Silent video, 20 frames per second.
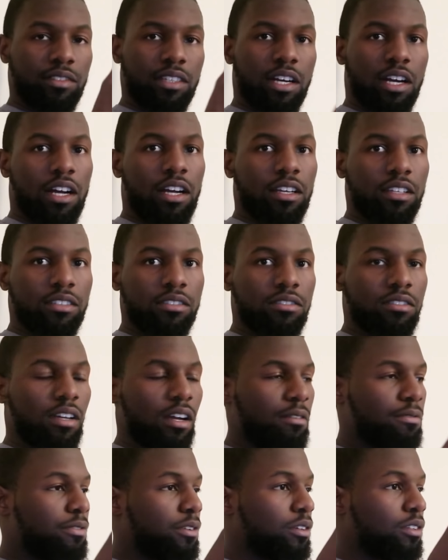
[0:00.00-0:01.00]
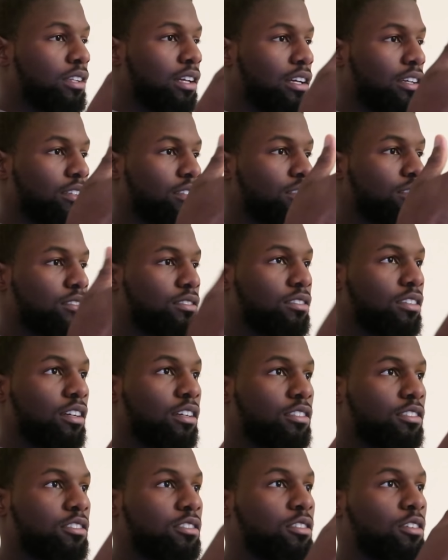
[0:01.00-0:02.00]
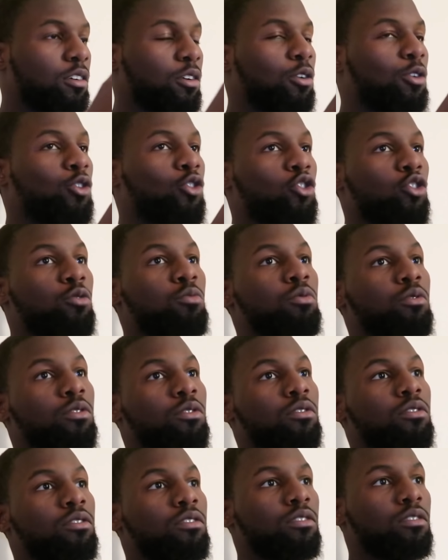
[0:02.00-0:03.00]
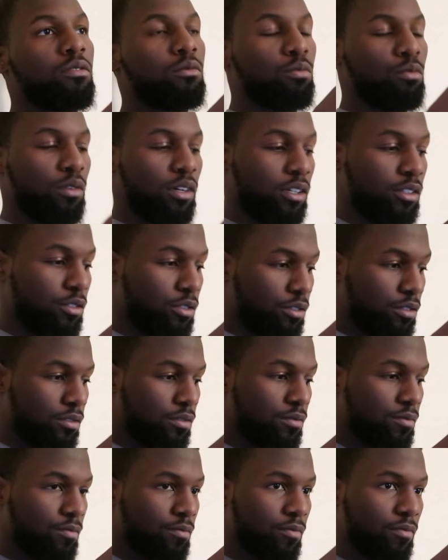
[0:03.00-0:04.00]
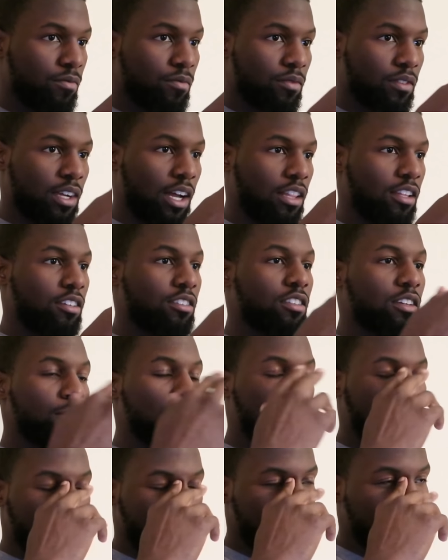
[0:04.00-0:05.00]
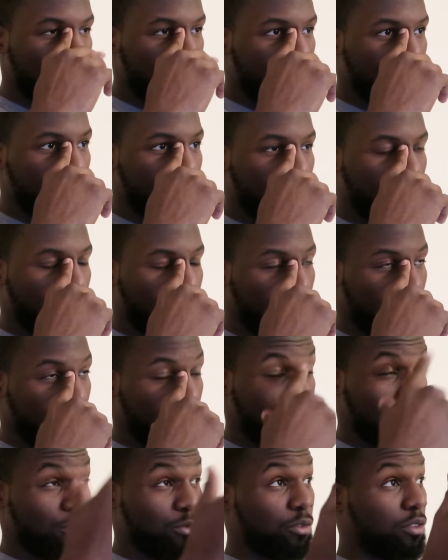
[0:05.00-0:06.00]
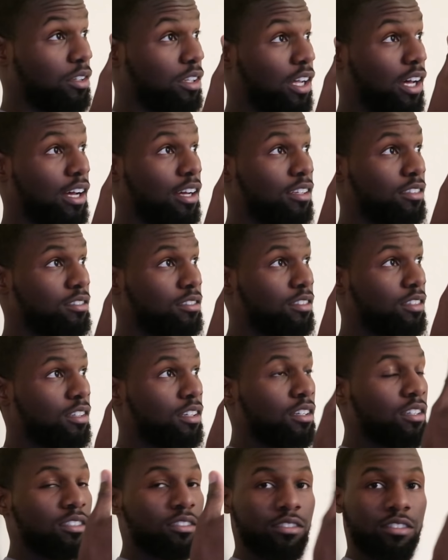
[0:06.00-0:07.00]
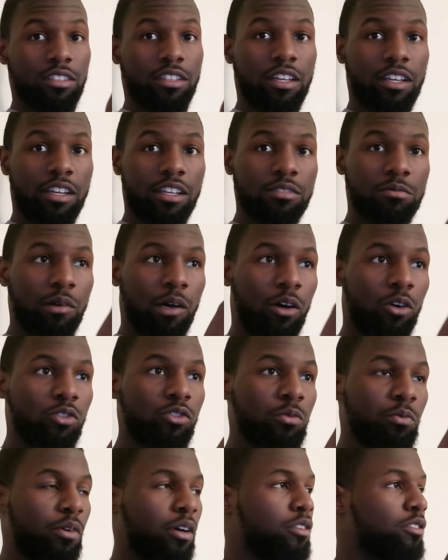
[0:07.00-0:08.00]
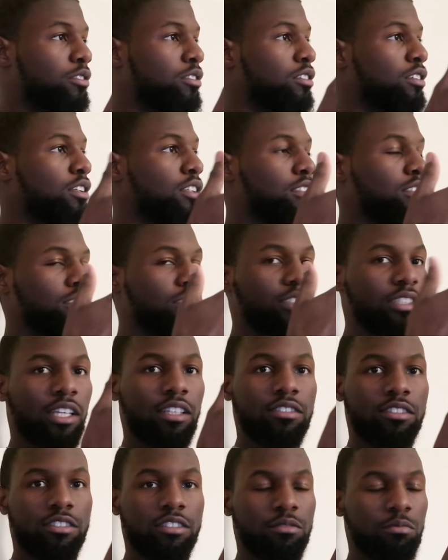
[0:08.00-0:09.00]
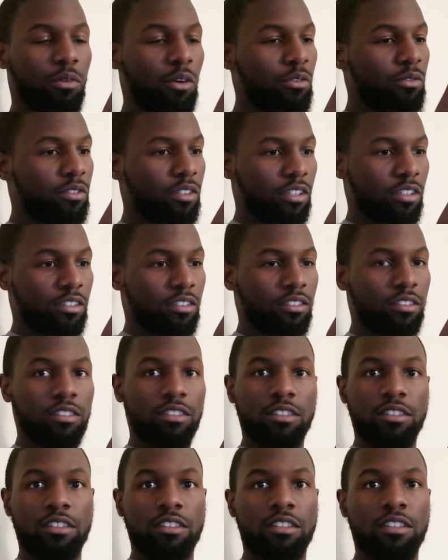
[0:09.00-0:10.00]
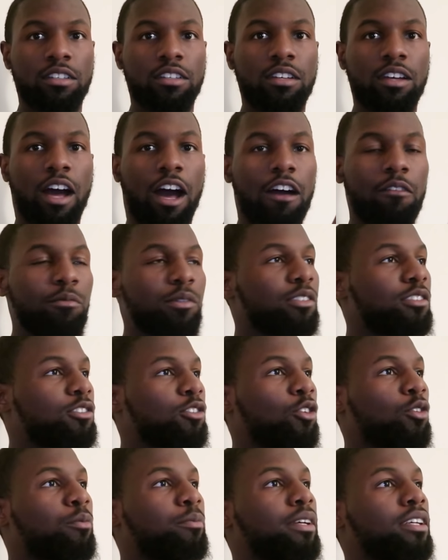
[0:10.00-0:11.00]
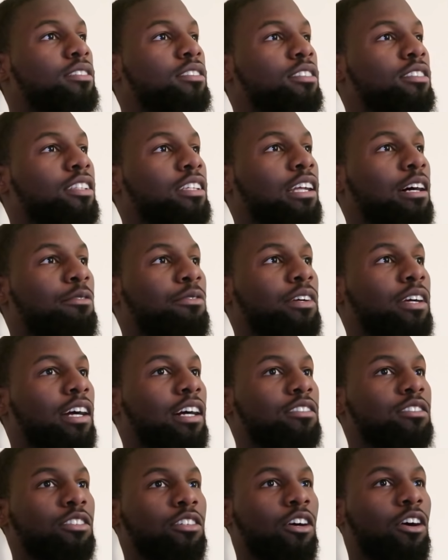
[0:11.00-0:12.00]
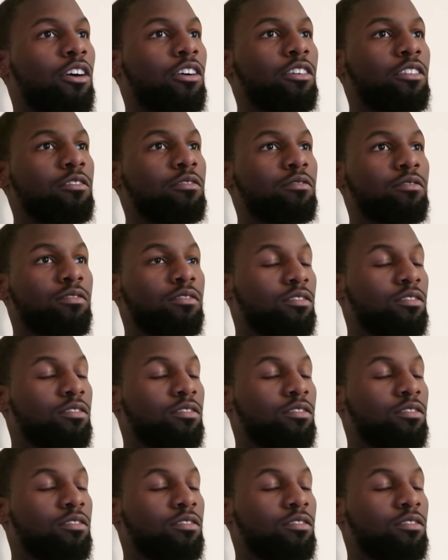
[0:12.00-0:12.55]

Guys, I feel like such a horrible brother. I looked at my phone and I realized today is my older brother Jason's birthday. I've been so busy that I forgot to call him.